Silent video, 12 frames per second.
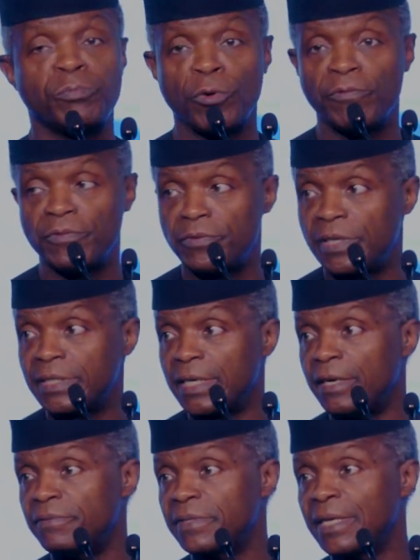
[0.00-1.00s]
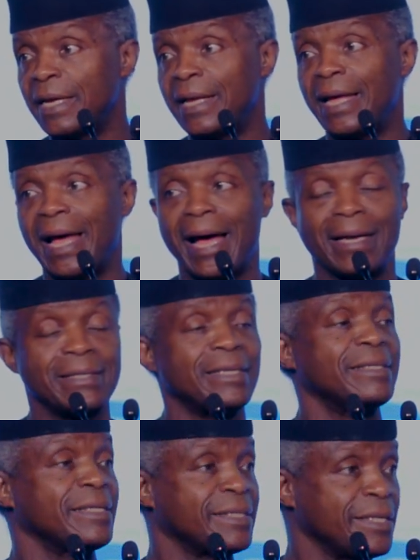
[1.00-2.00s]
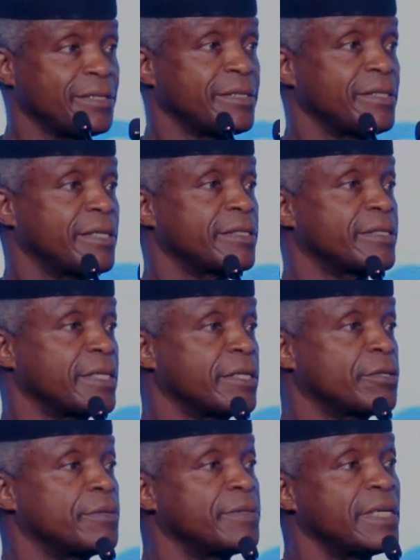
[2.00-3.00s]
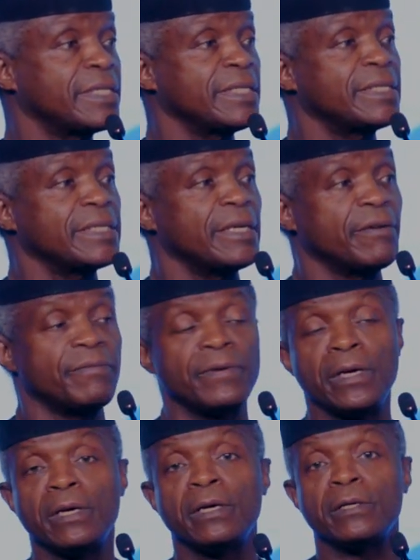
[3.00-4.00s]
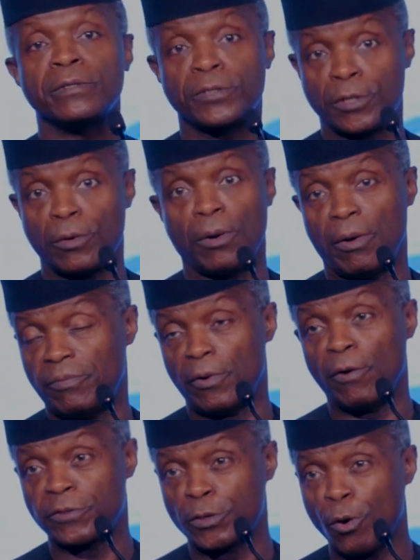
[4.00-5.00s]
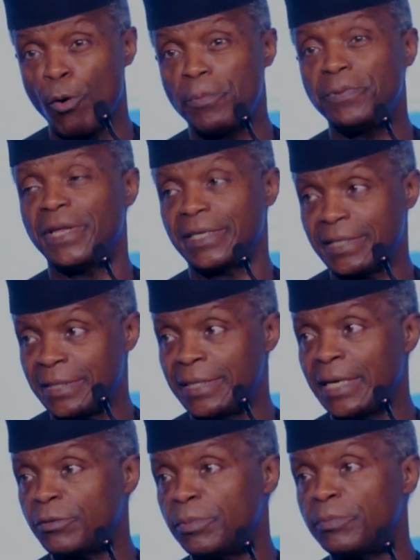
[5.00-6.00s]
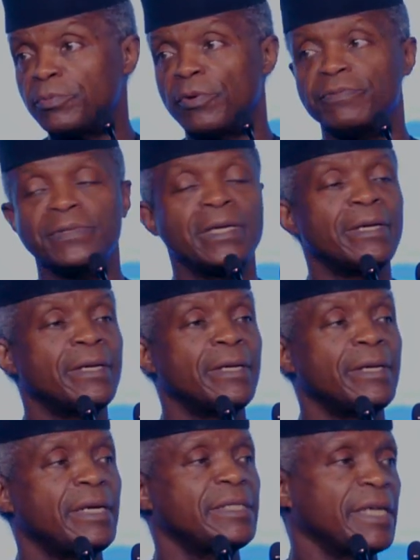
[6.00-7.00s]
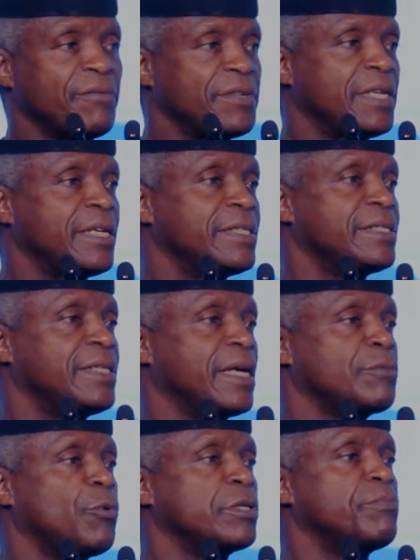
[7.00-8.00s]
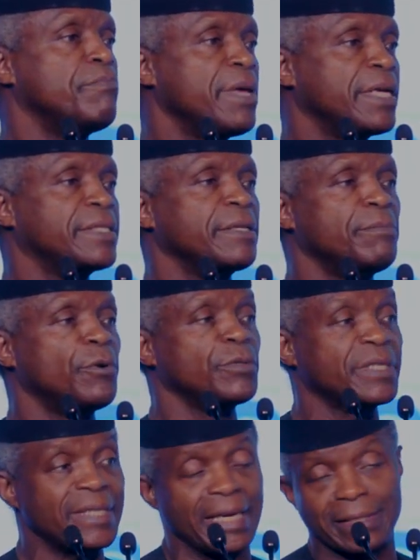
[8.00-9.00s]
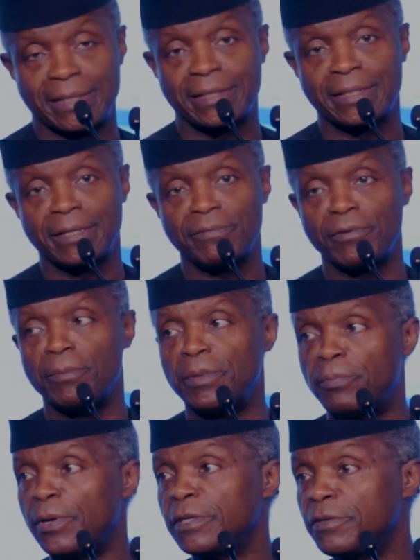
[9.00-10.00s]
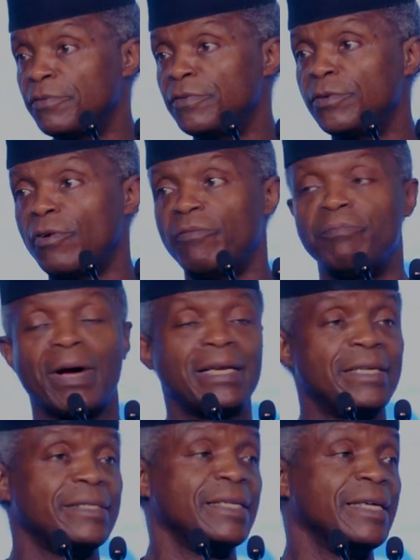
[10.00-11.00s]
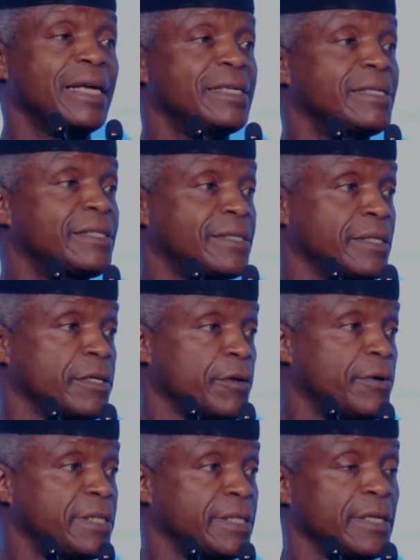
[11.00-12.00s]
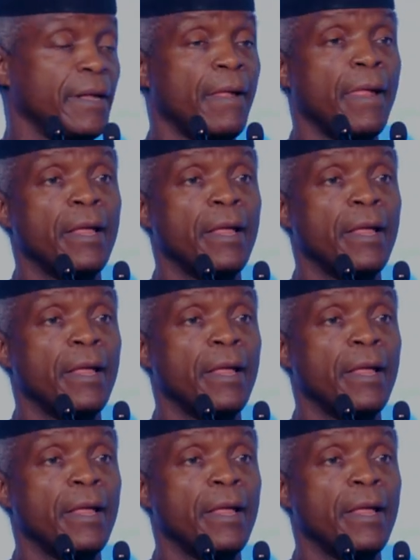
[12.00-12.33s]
of proven reserves and an additional 600 TCF of, of scope that is yet to be proven, it's evident that what makes the most sense from the point of view of balancing energy security